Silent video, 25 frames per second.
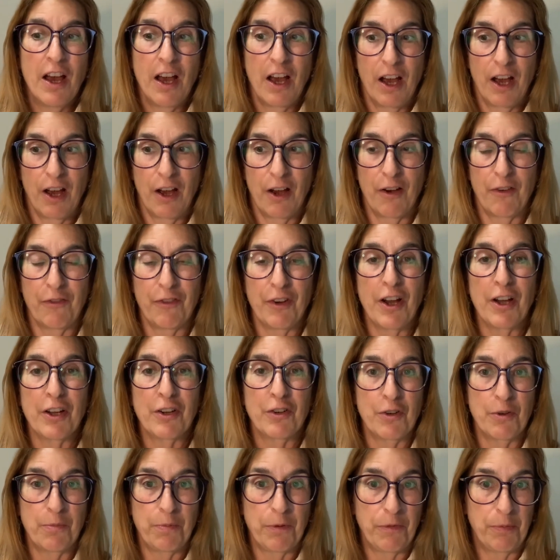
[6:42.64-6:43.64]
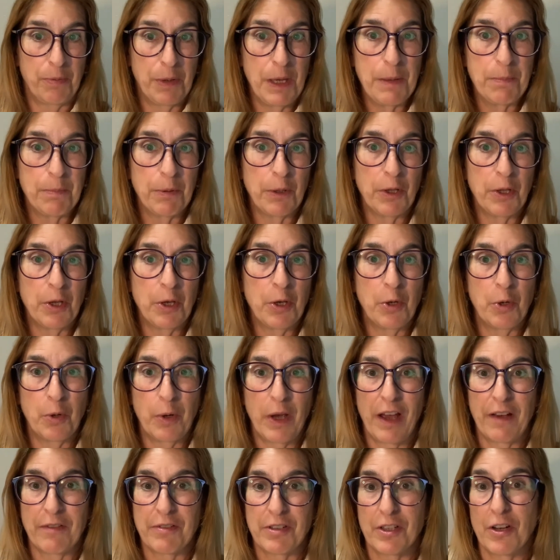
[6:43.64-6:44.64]
of a group of people who
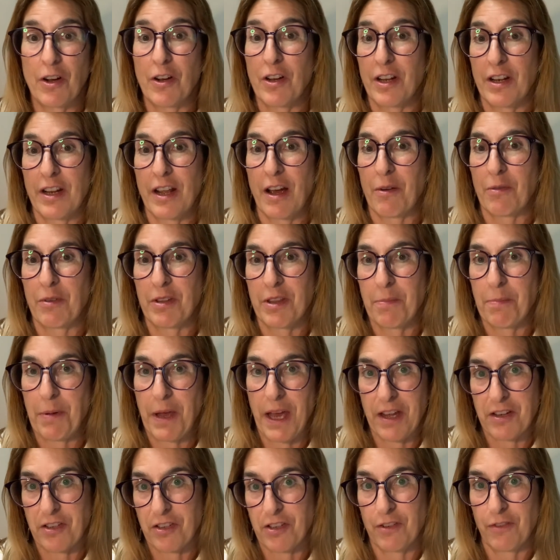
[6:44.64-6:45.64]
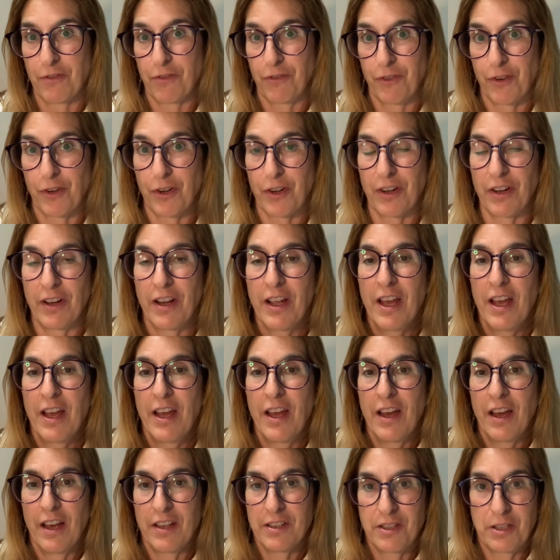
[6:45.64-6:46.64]
have started out with a passion for
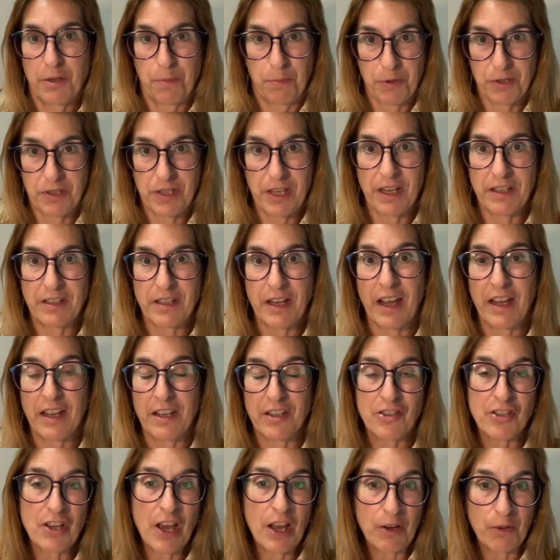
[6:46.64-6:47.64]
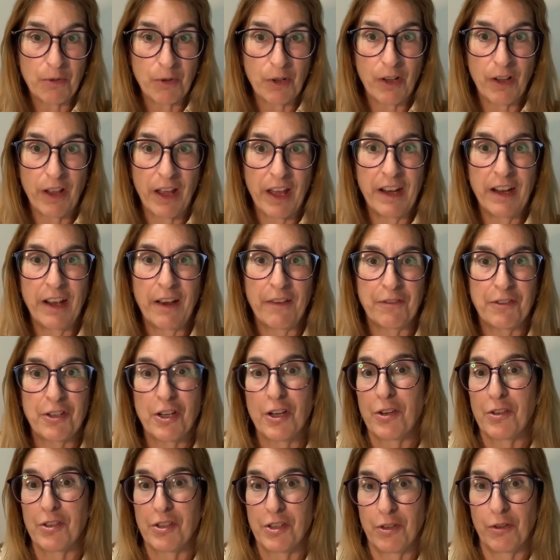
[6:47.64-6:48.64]
Super Sentai in general and have
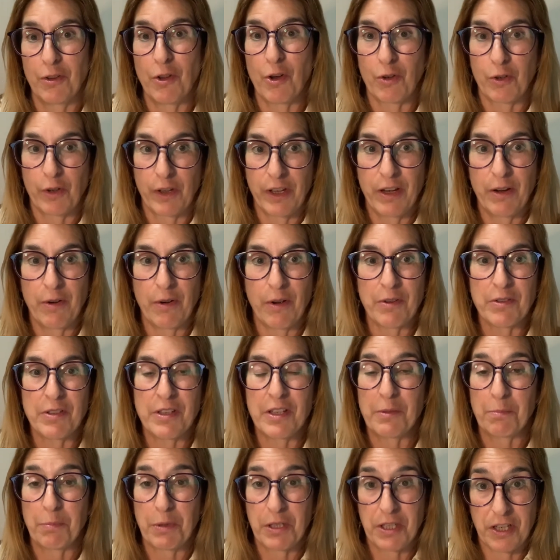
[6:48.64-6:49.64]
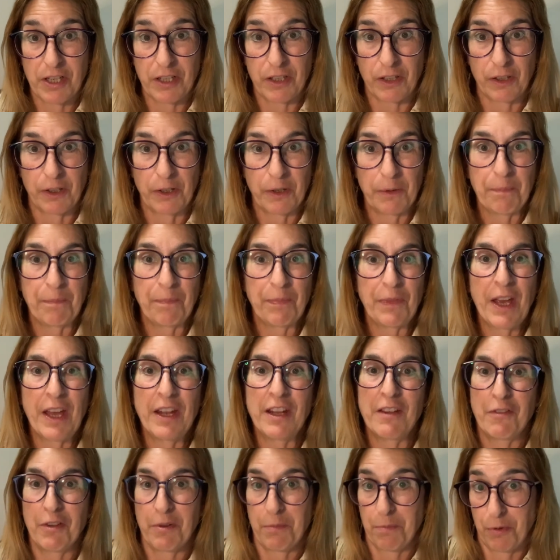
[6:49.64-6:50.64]
turned to local heroes in particular and
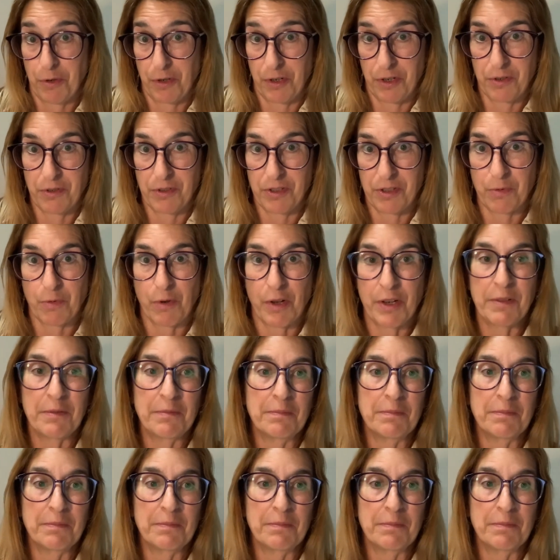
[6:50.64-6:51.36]
even produced one.